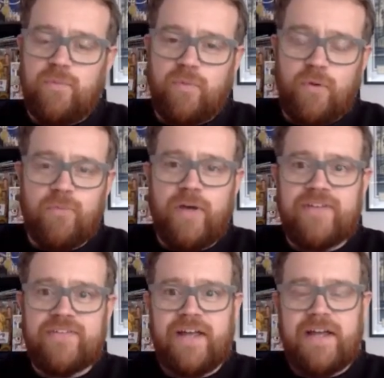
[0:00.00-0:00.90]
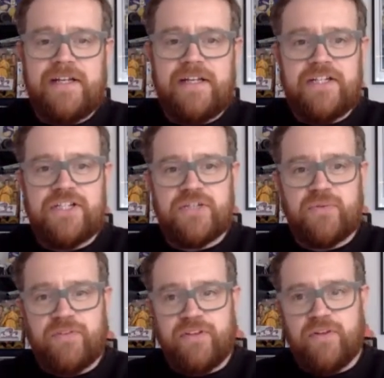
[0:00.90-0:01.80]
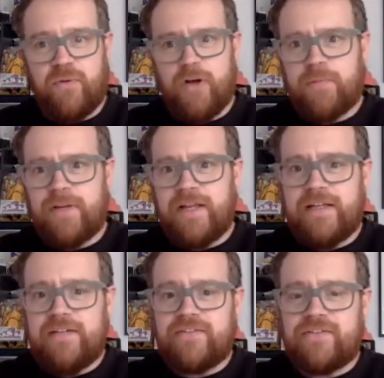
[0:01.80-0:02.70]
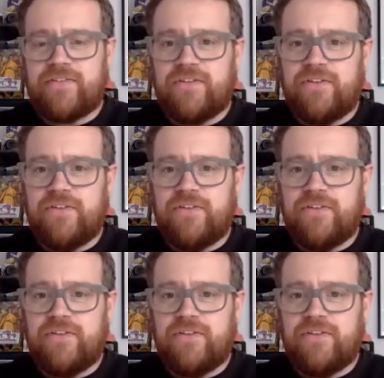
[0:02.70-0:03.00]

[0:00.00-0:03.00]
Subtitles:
one-way signage within the workplace.